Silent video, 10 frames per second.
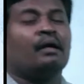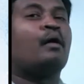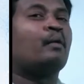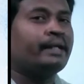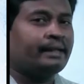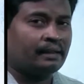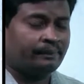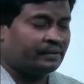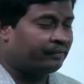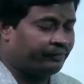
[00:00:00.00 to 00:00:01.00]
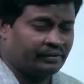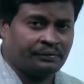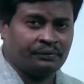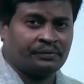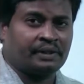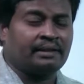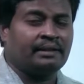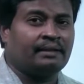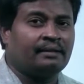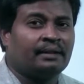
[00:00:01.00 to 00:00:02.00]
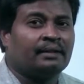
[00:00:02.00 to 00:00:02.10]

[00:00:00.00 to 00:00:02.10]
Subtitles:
How many types of tissues are there?